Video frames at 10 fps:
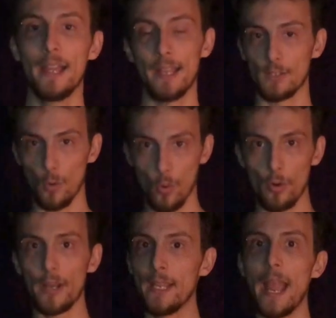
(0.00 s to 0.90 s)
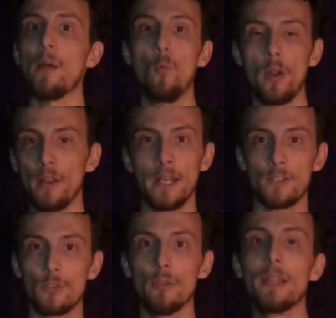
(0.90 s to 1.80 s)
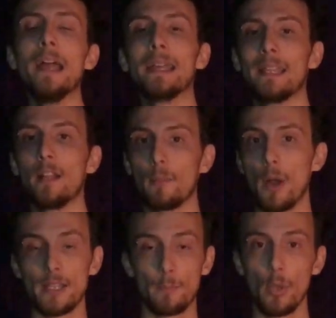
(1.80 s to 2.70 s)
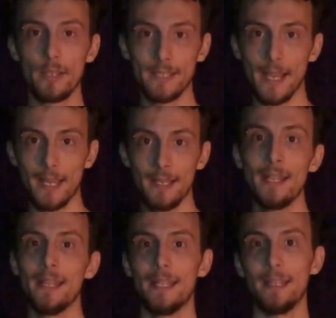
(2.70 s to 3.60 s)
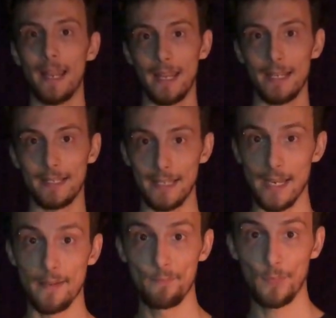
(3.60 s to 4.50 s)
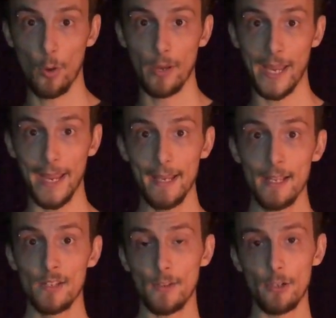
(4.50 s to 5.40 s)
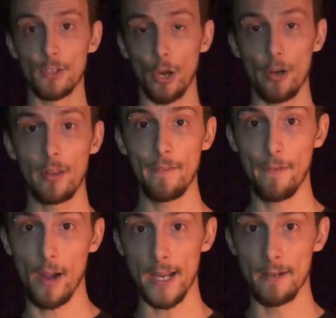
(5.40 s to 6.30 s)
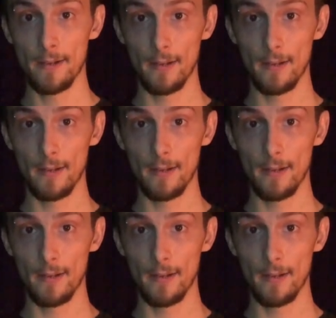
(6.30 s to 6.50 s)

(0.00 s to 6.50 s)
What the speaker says: It's already at 192 kilobytes per second in AAC. Okay, so you're totally fine.